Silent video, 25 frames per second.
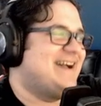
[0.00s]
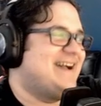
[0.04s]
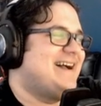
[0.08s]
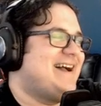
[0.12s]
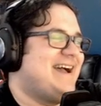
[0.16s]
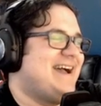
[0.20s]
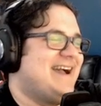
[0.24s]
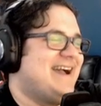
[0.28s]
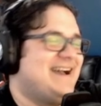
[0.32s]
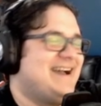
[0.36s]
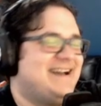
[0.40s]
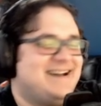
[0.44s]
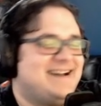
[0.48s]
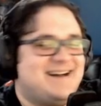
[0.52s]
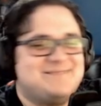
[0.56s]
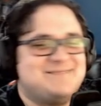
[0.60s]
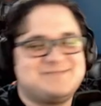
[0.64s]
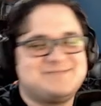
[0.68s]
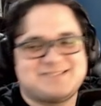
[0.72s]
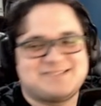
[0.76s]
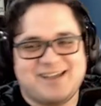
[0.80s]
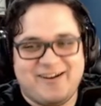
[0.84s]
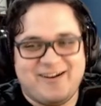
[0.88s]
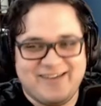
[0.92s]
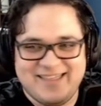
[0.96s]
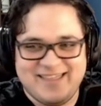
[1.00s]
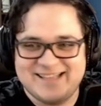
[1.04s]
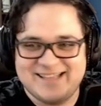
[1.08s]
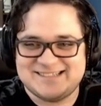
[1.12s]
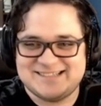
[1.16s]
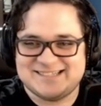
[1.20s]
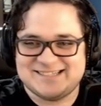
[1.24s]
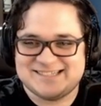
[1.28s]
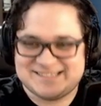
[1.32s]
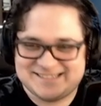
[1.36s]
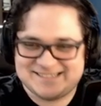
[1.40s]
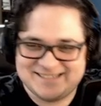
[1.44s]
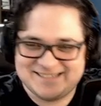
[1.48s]
things. I'm in. sorry, that's
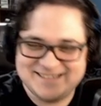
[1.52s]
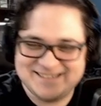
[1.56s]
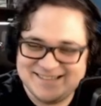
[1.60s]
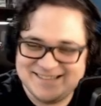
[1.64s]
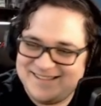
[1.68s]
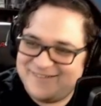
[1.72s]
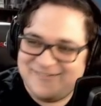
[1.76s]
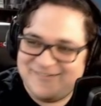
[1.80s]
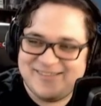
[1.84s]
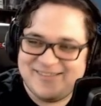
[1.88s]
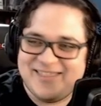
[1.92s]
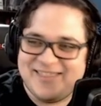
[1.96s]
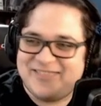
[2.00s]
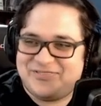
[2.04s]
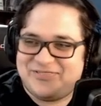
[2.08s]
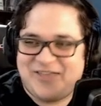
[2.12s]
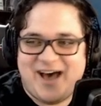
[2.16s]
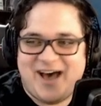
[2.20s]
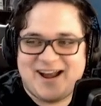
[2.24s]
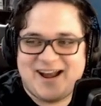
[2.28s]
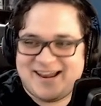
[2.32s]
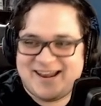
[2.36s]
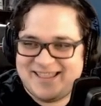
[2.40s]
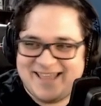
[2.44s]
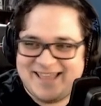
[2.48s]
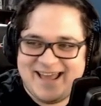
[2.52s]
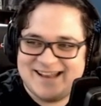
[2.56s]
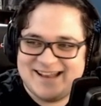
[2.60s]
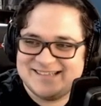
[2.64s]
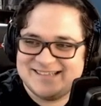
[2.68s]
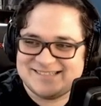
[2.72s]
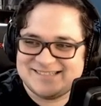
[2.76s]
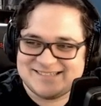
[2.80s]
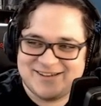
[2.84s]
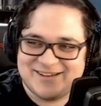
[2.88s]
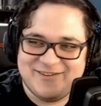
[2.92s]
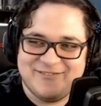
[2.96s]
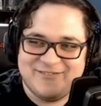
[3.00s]
just the thought of that
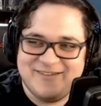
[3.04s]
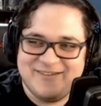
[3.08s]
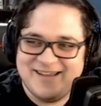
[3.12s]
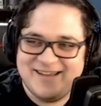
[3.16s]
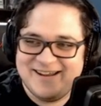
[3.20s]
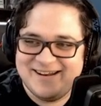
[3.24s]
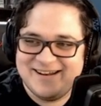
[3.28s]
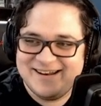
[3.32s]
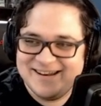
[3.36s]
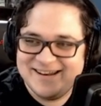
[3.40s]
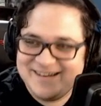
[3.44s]
is so weird.